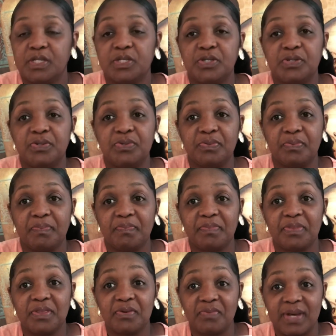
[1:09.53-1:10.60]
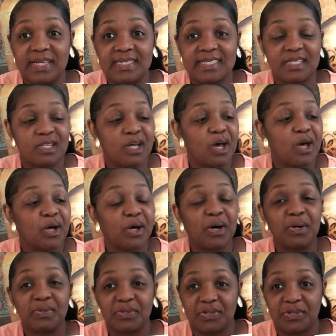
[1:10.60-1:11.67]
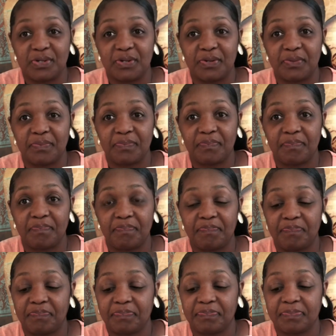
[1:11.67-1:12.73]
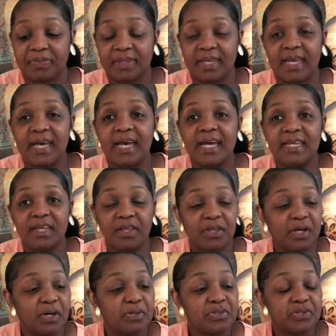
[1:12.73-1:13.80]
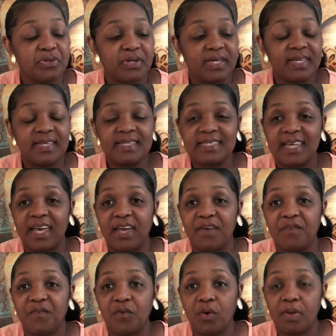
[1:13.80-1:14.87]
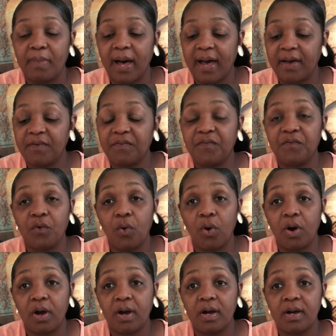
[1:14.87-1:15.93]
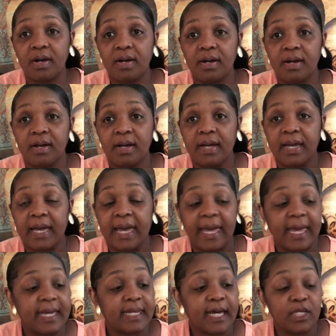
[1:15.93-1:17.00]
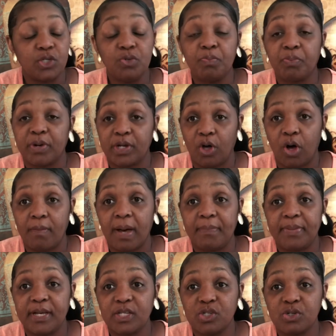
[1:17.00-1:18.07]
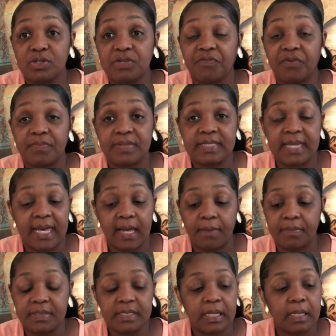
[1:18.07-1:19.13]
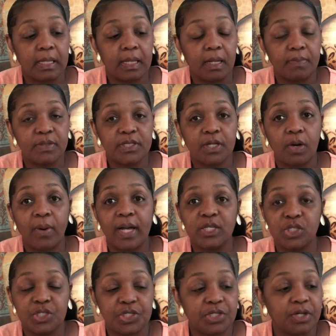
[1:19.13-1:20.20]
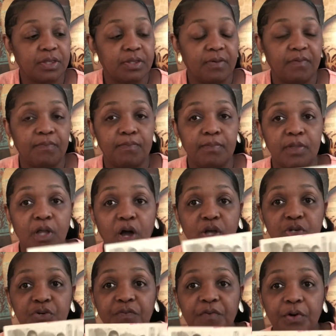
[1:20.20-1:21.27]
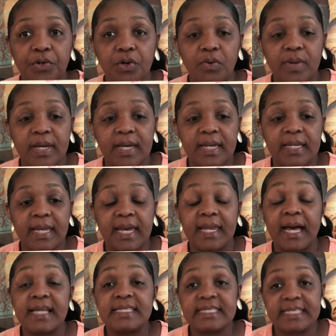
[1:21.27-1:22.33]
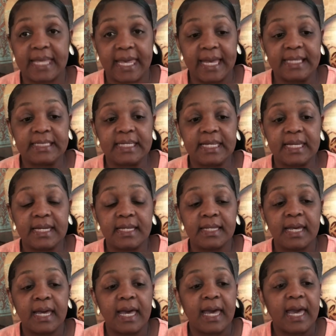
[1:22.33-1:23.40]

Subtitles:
to the resin coaster. Now the coaster is a 4x4. And I do print all my pictures from Sam's Club. So I just took the larger photo in and I scanned it in